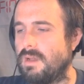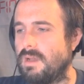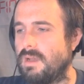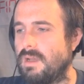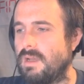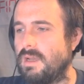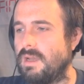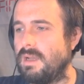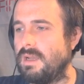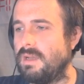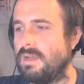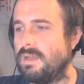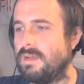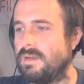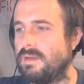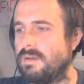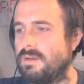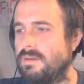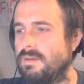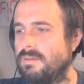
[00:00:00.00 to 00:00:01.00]

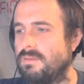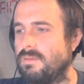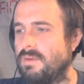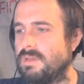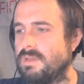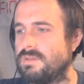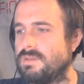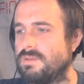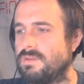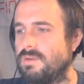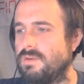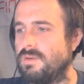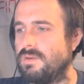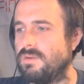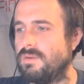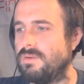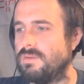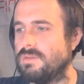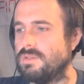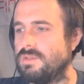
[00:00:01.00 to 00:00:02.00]

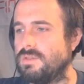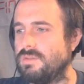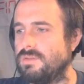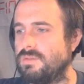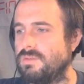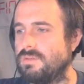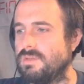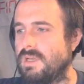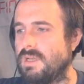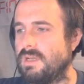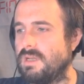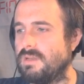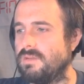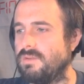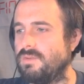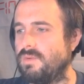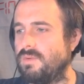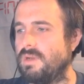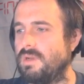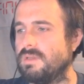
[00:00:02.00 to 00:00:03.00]

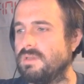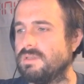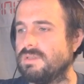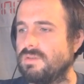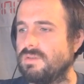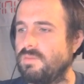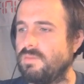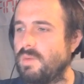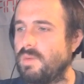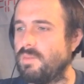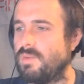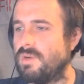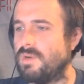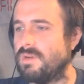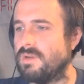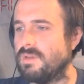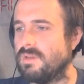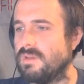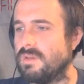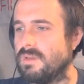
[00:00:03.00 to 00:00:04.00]
INLretro2.lua. So
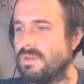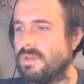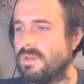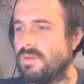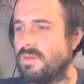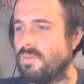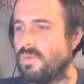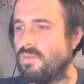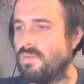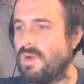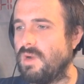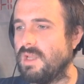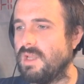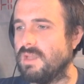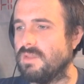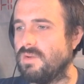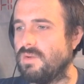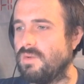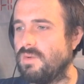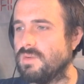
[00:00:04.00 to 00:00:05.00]
remember, we're running in
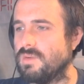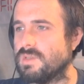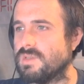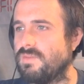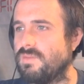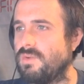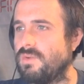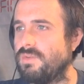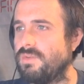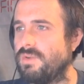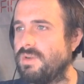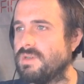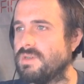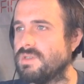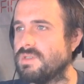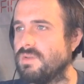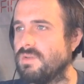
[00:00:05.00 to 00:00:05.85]
the host folder, so